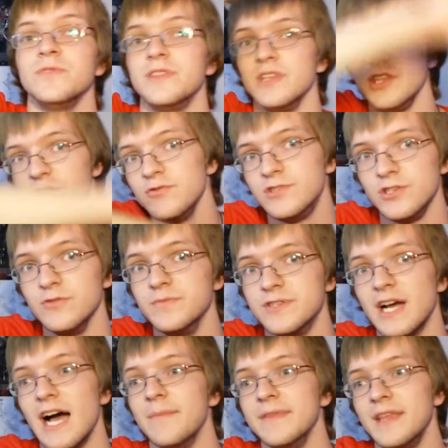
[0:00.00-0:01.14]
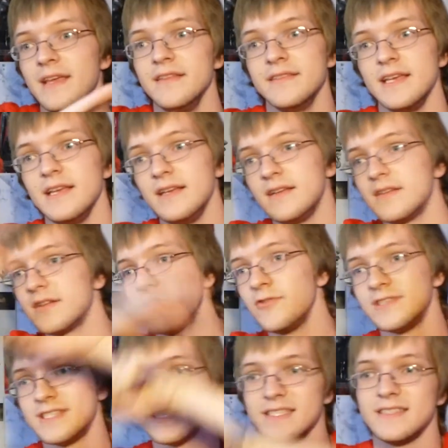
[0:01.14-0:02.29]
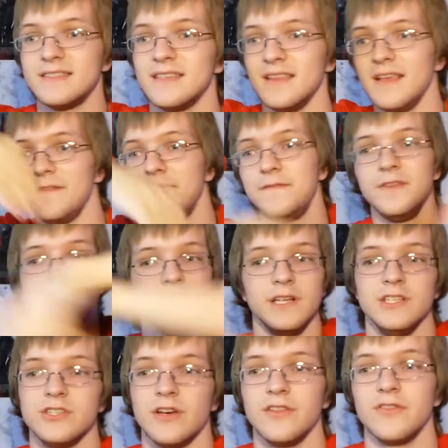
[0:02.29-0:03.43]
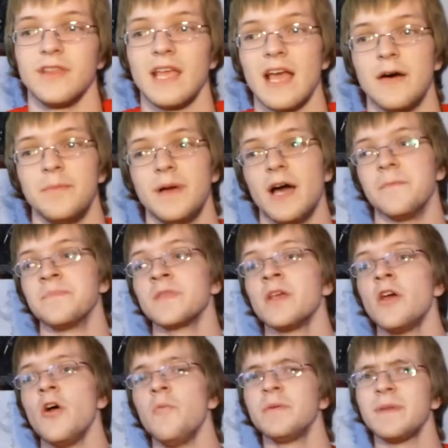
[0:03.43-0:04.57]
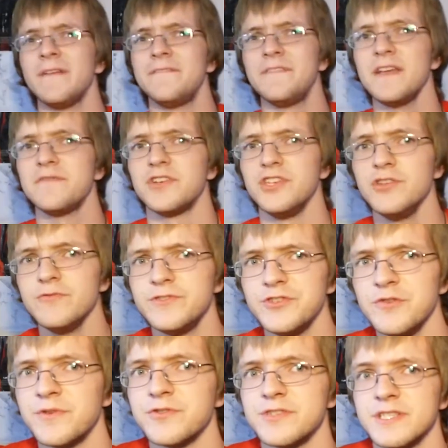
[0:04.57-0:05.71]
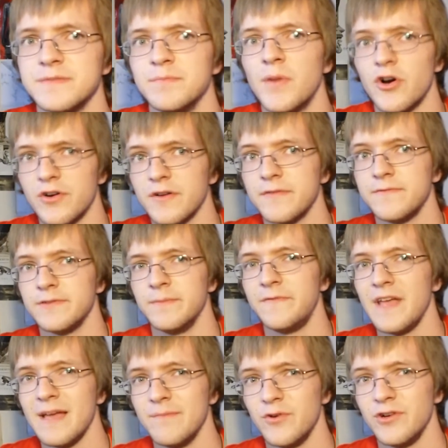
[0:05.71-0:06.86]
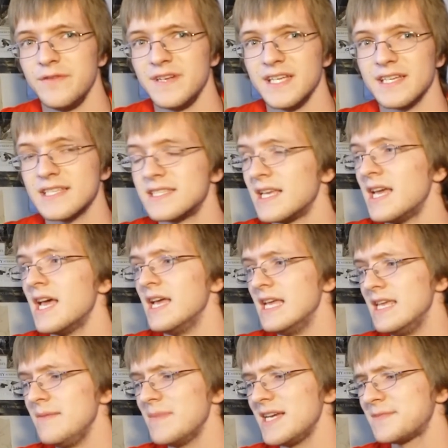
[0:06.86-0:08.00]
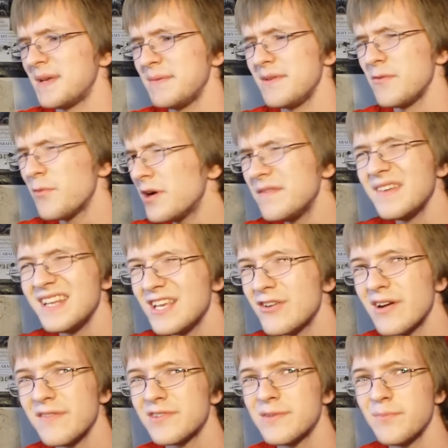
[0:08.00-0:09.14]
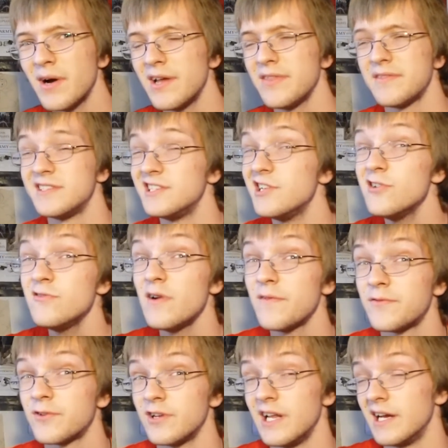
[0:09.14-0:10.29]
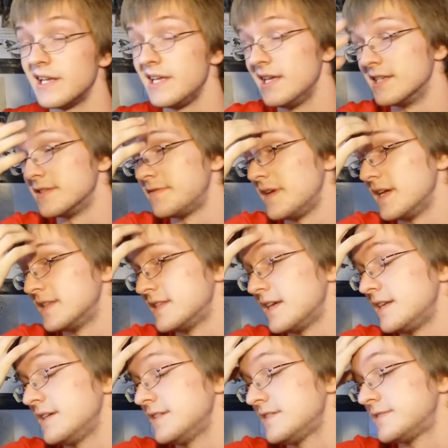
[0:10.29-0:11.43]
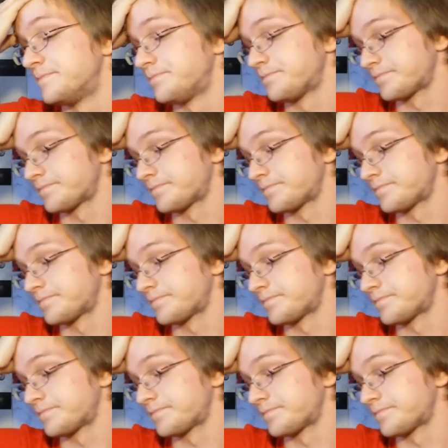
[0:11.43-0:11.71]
with the YouTube job. They coexist and they fuel each other and they help out. One of my favorite YouTubers is Mark from Fanboy Flicks. He makes maybe one video every month, 2 if we're lucky, his fans that is.